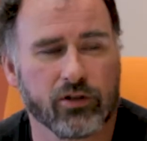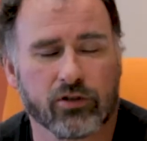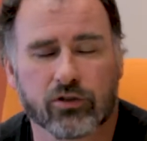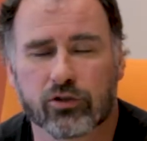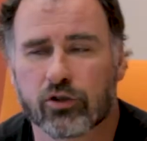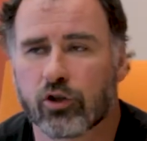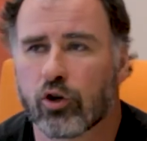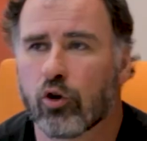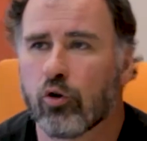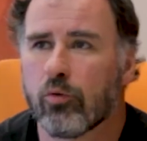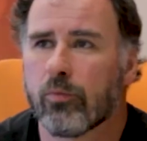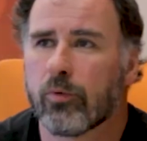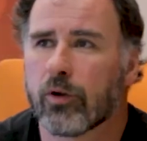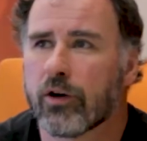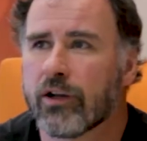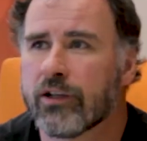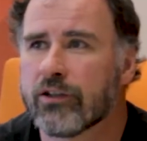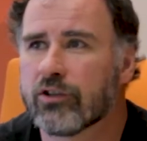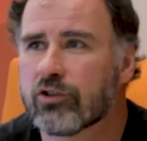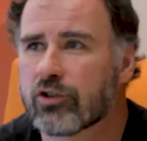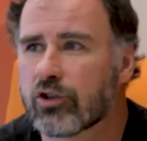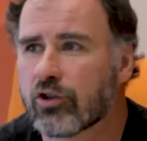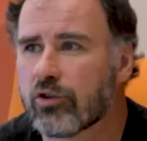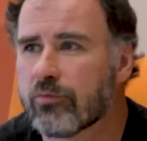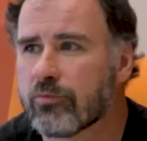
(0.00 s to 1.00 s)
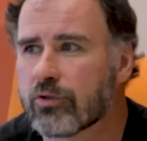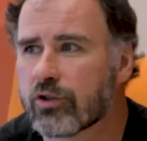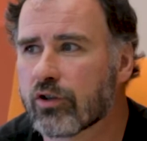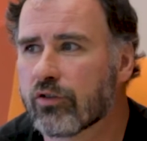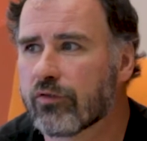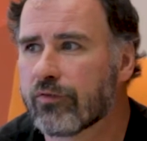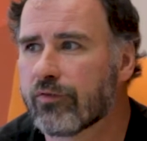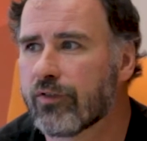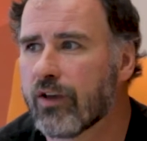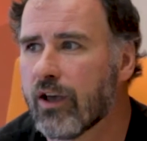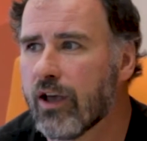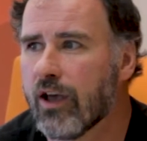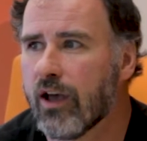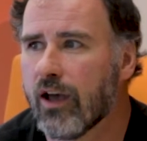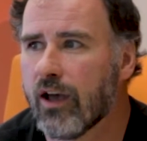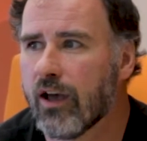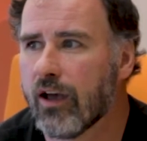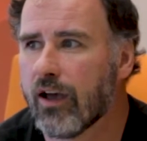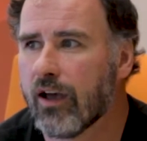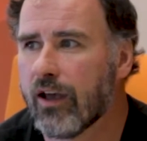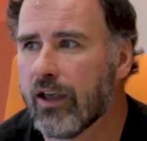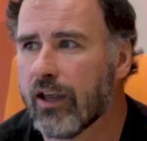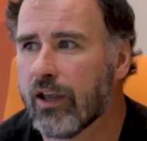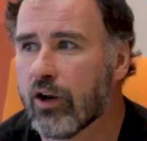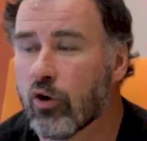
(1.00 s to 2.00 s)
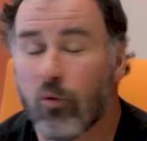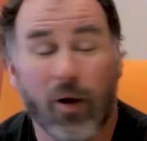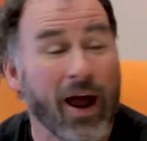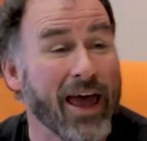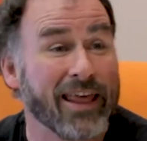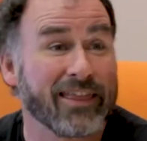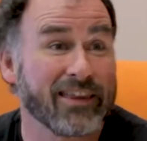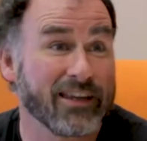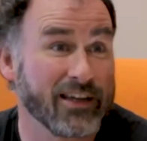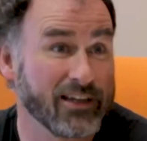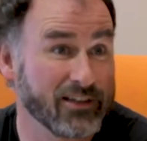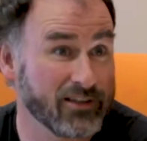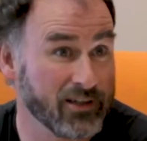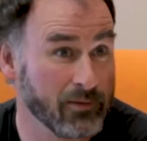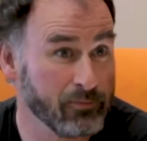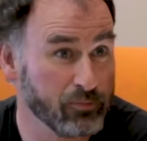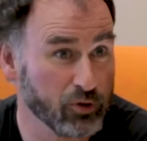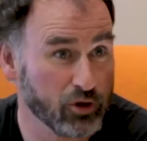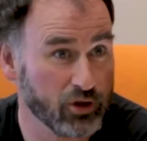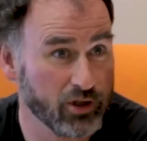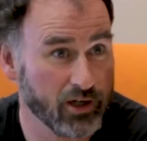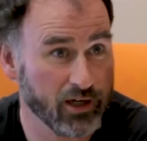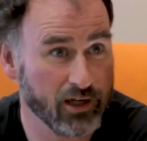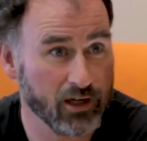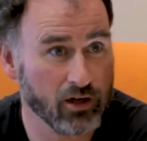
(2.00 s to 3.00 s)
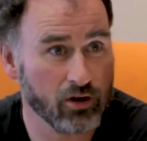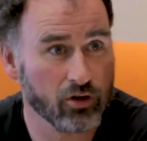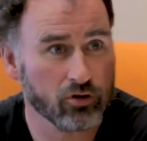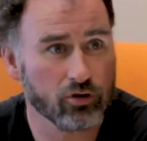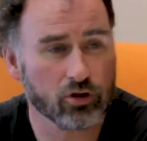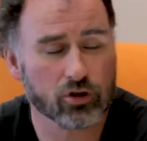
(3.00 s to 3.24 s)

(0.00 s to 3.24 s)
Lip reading: the school, but in terms of ethics in particular,